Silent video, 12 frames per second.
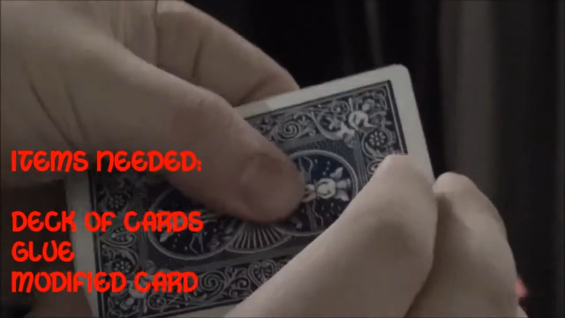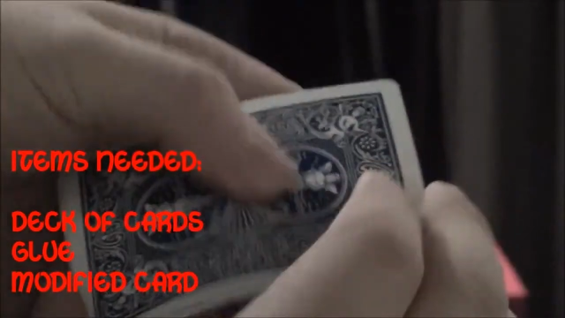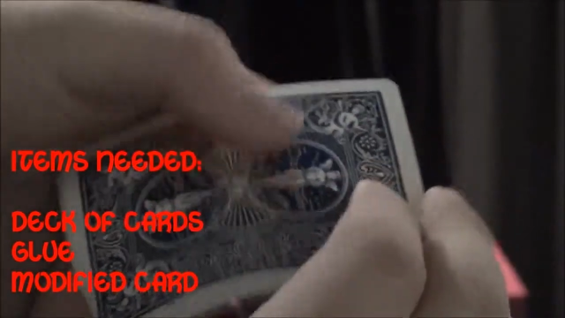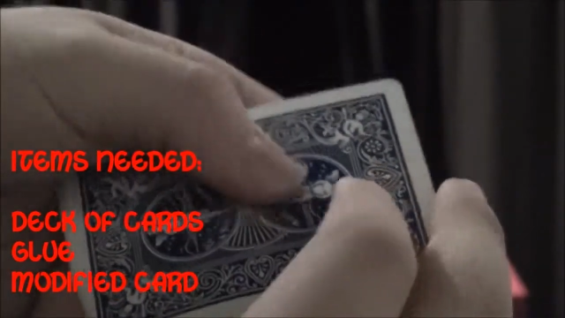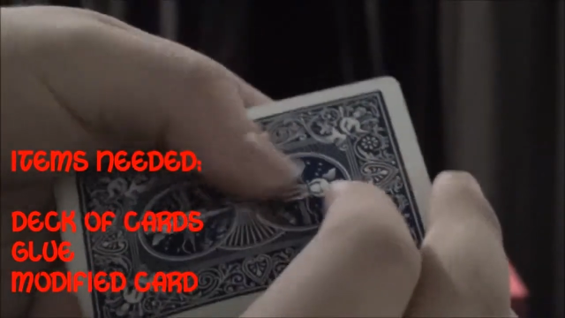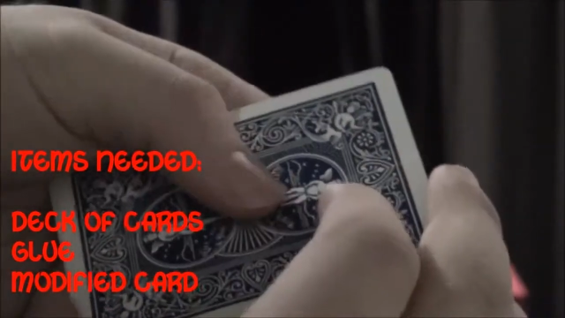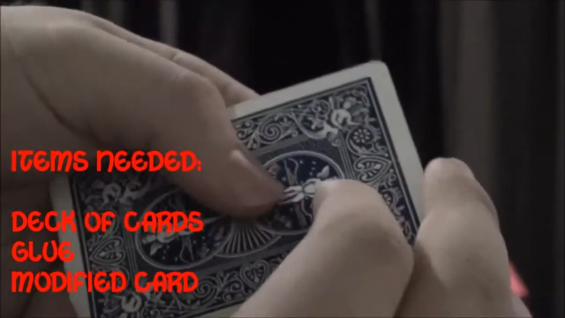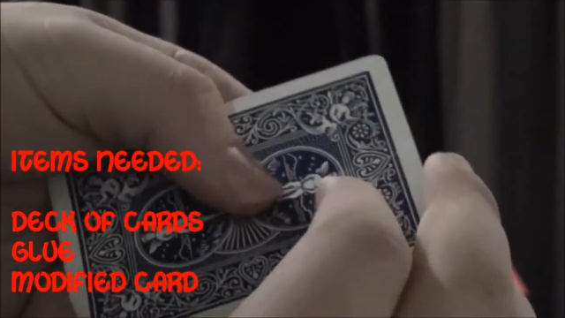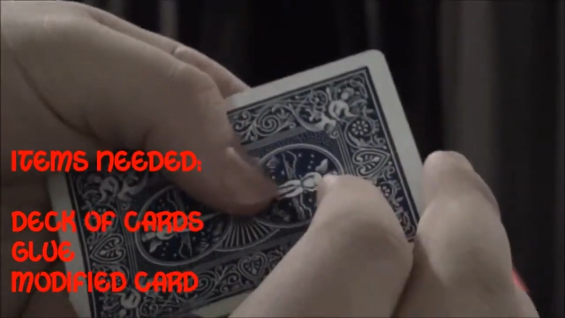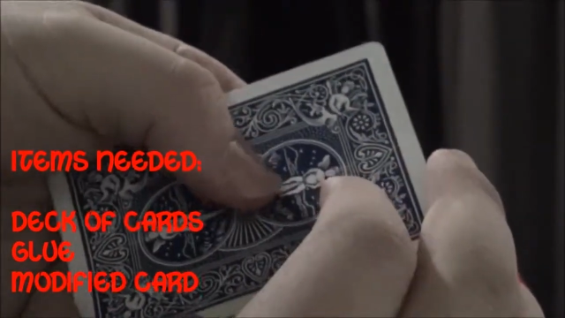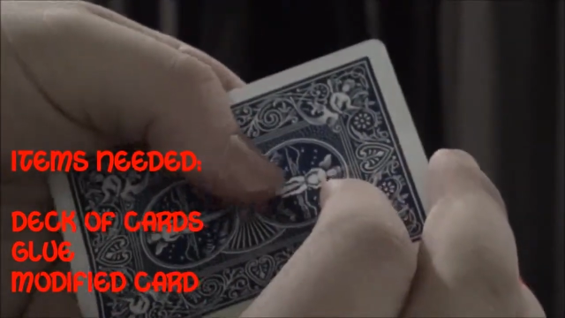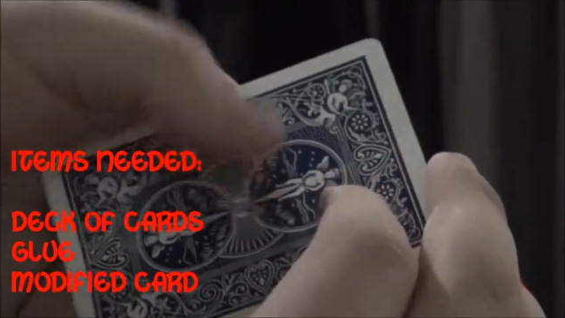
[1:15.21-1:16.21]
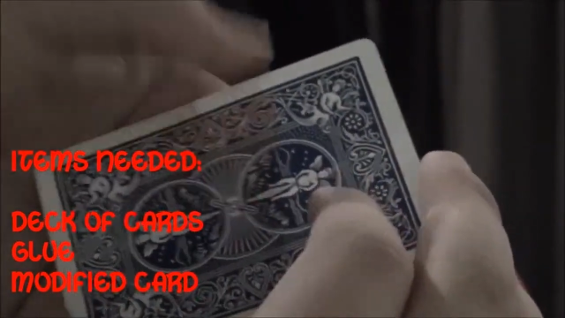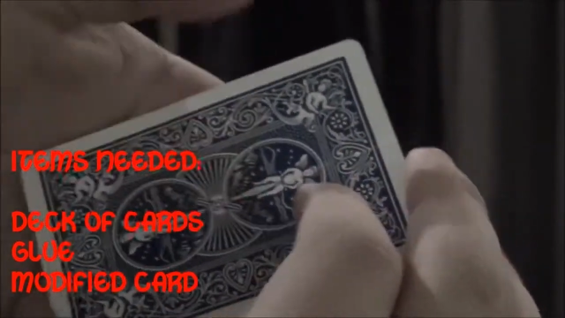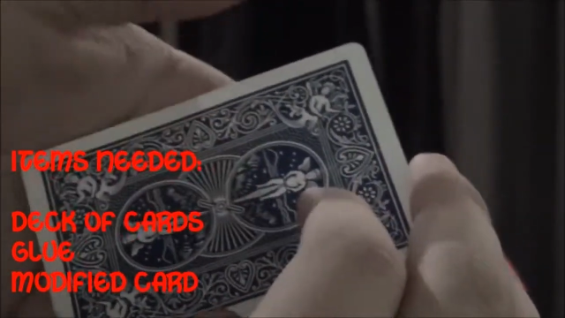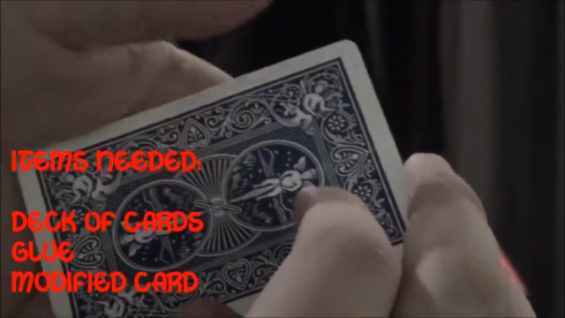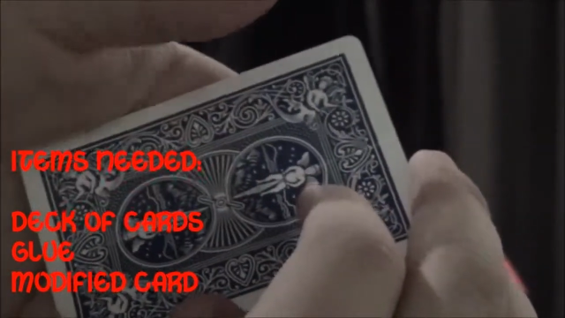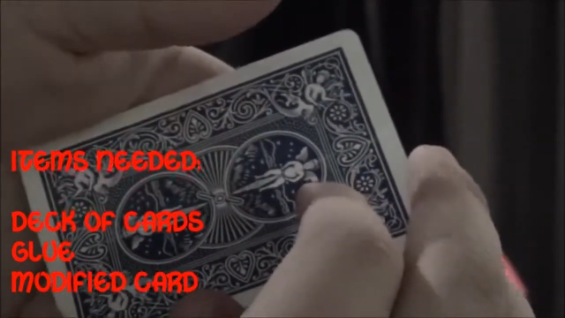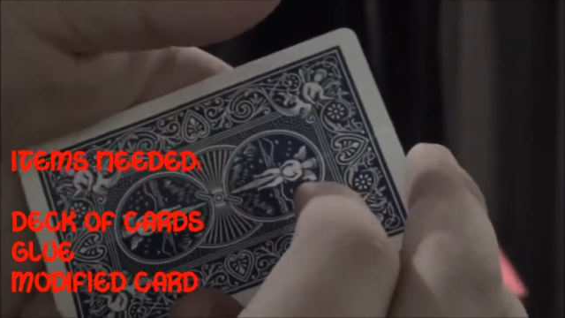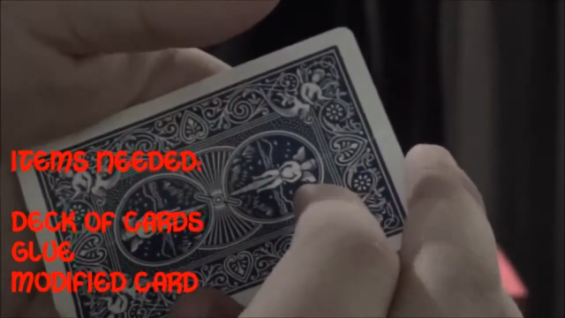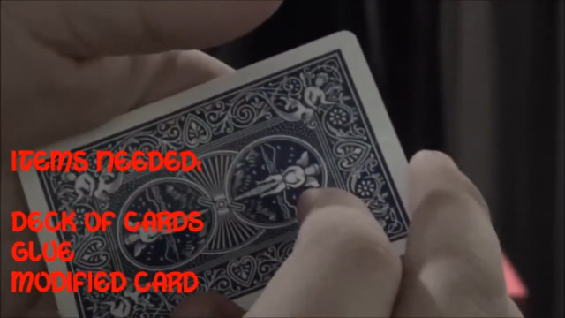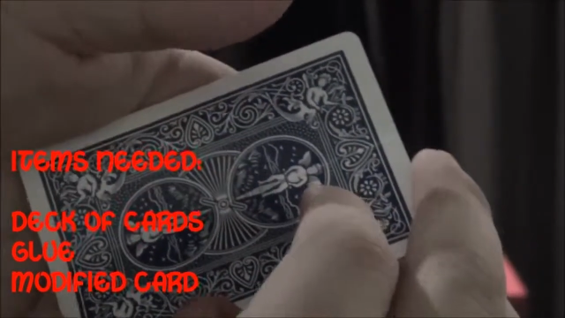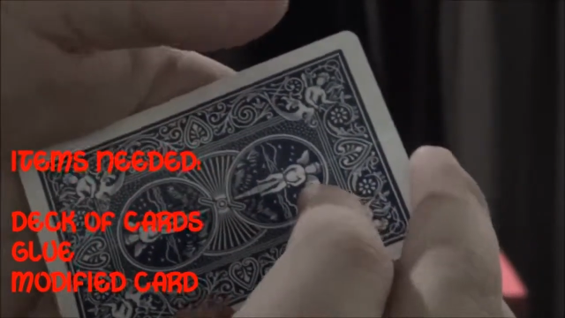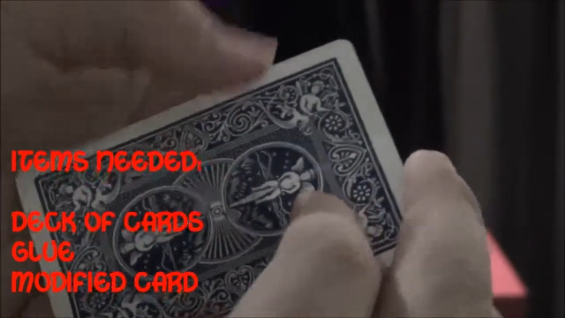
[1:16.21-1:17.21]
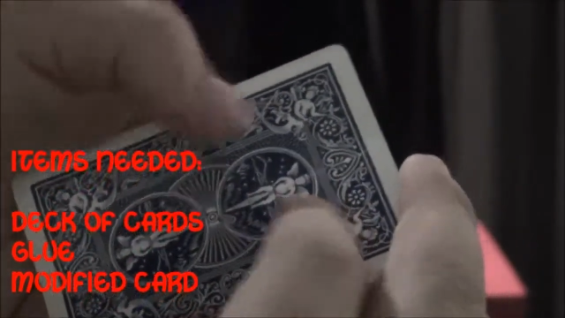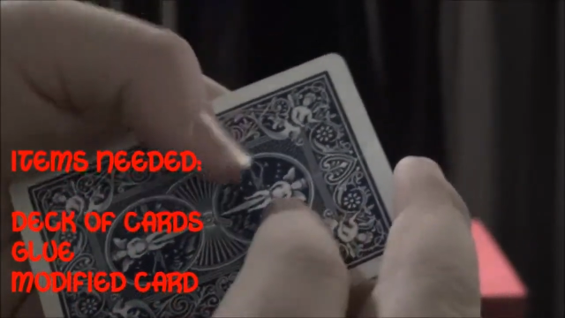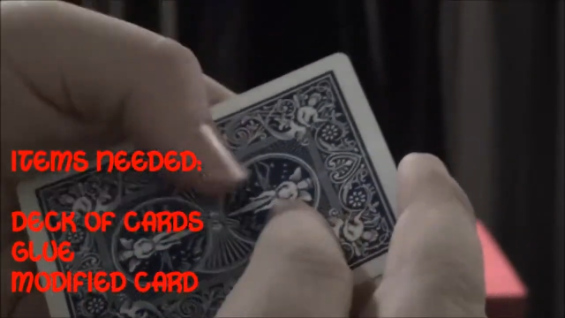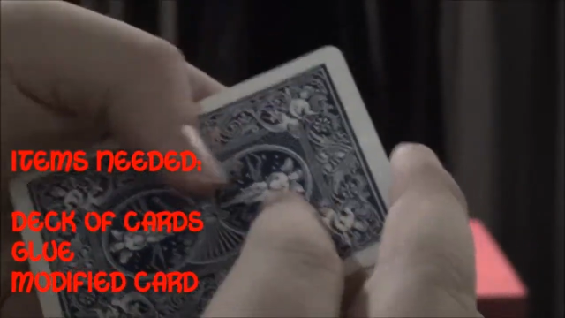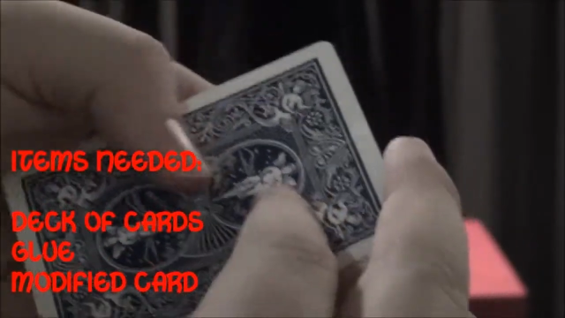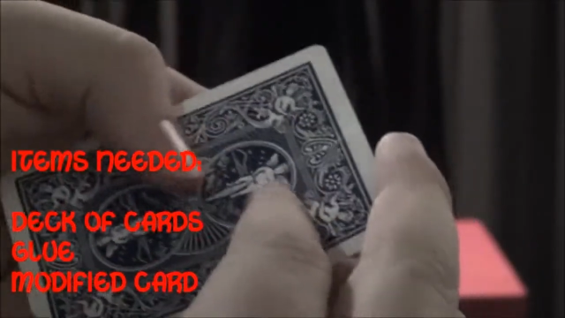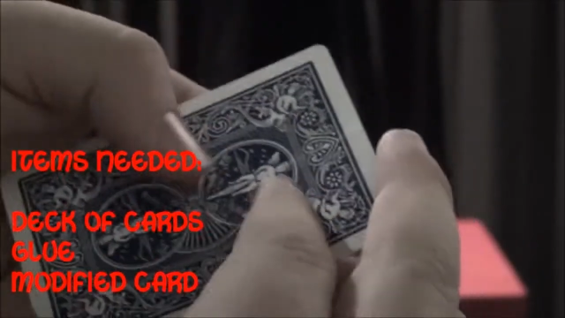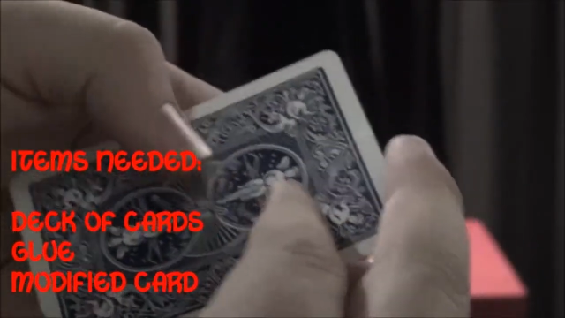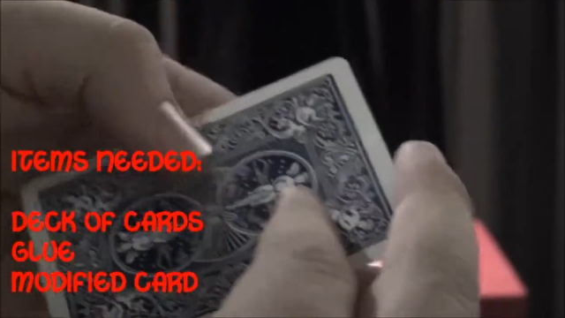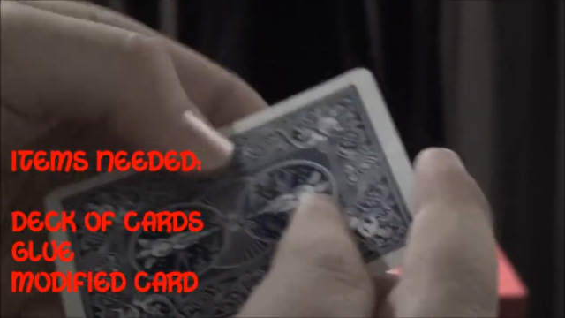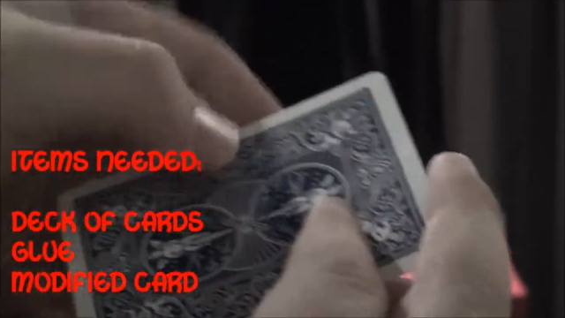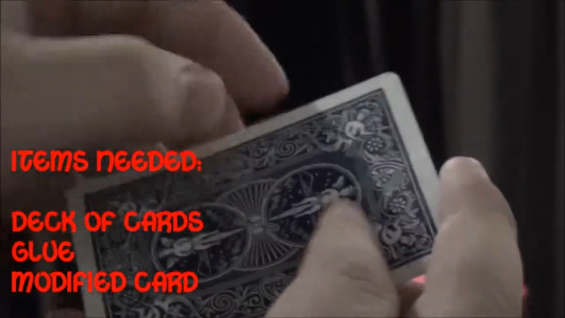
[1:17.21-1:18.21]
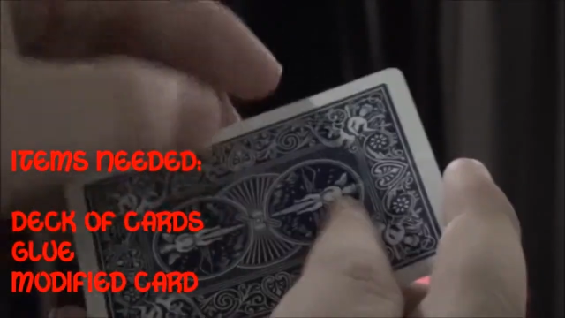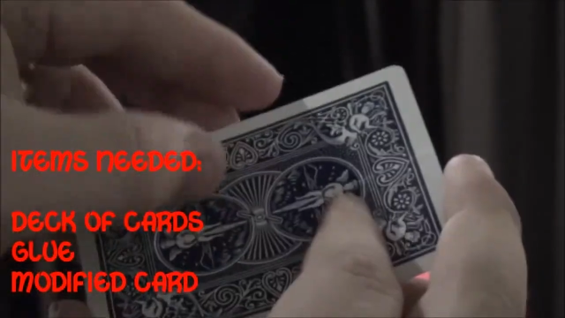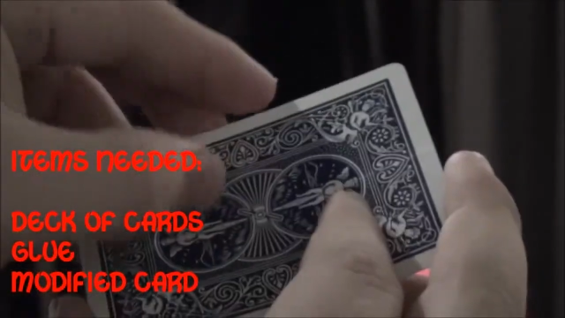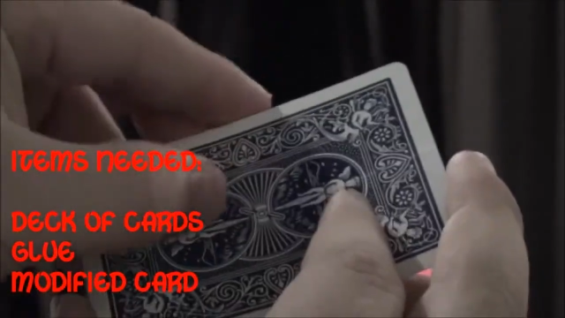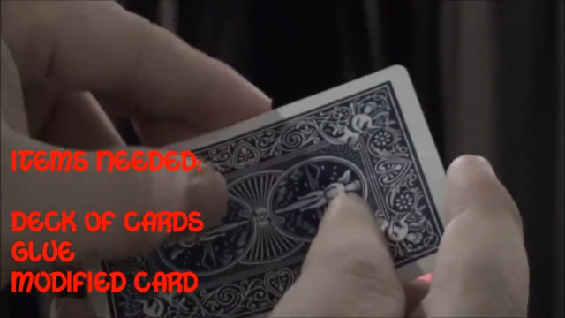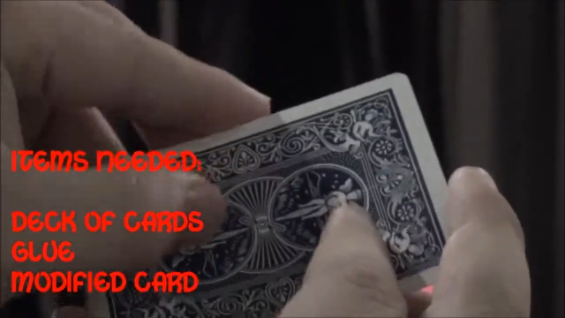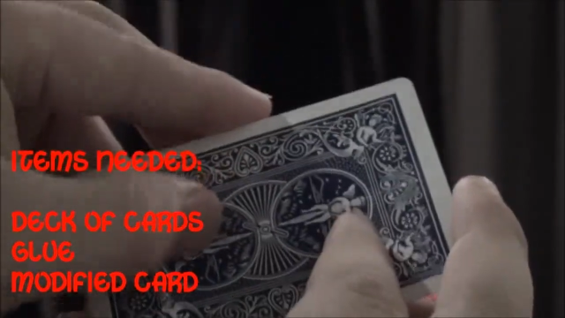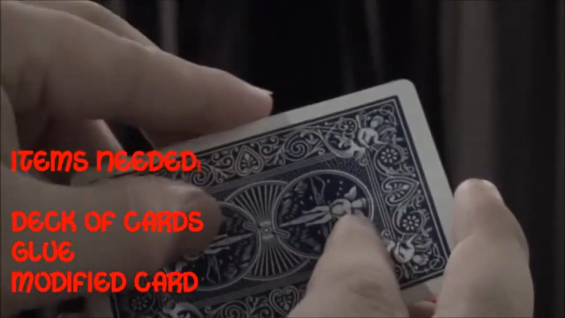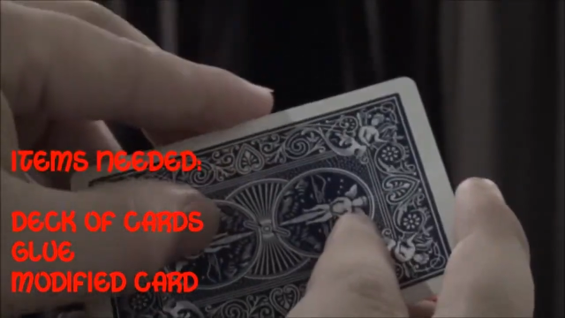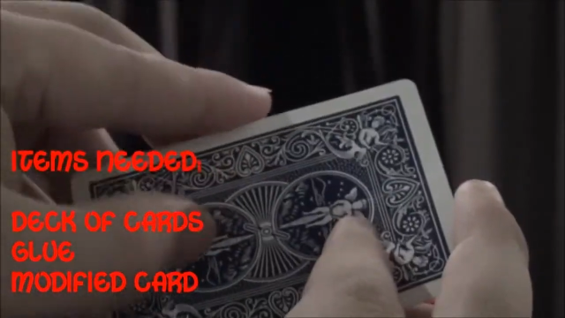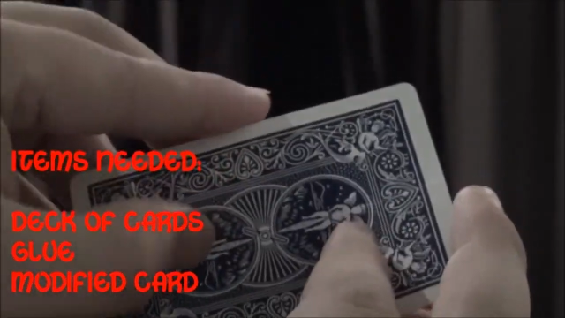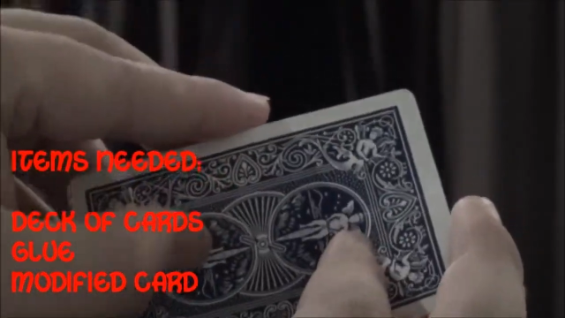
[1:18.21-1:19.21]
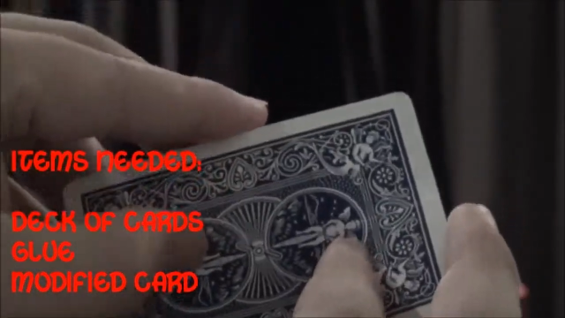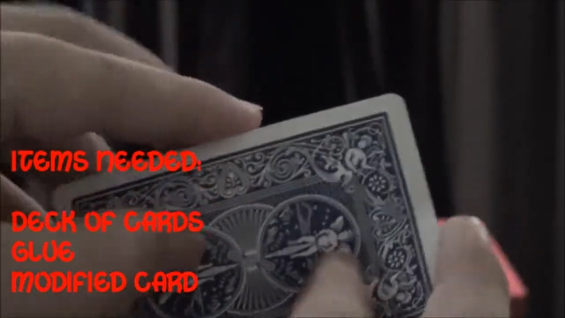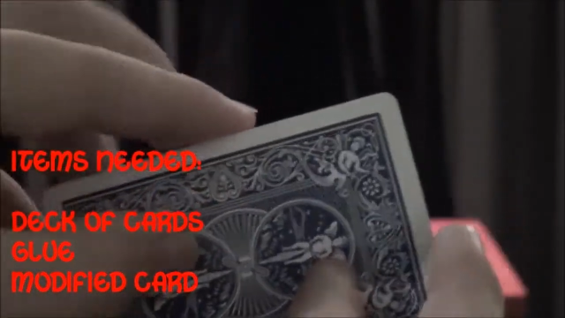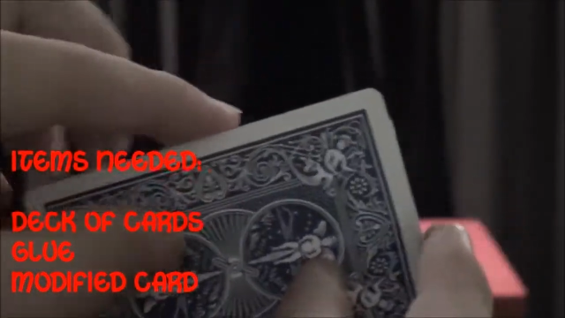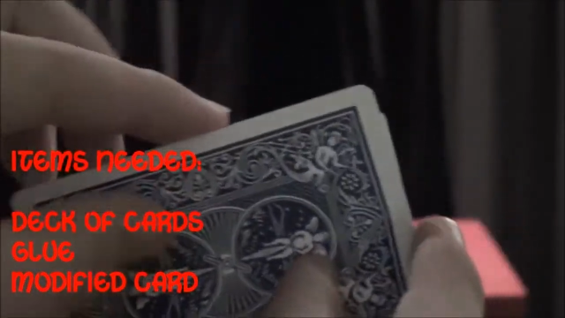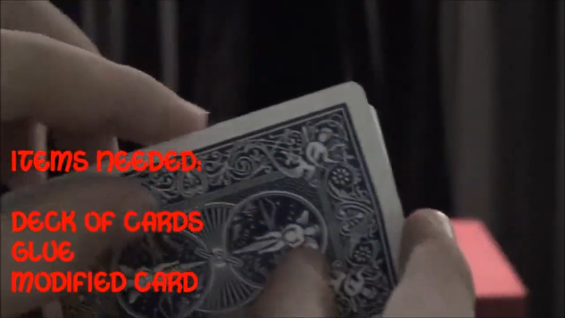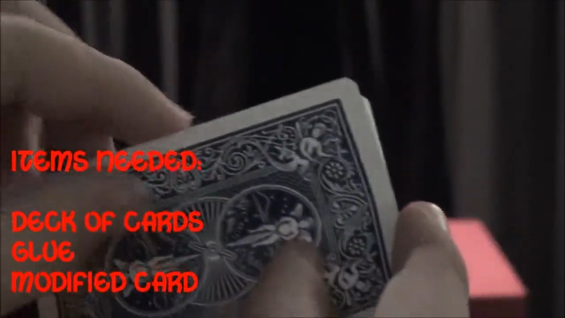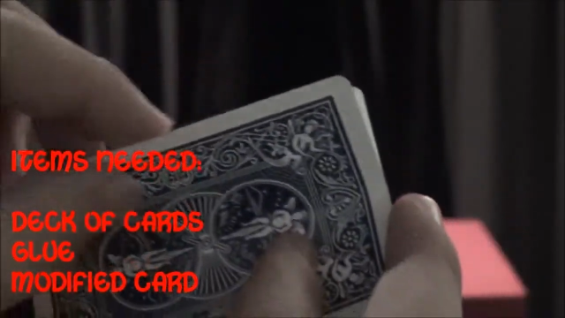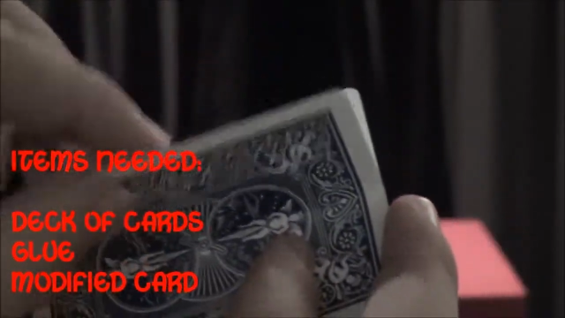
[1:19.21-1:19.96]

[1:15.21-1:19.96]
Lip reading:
Nobody's mouth can be seen.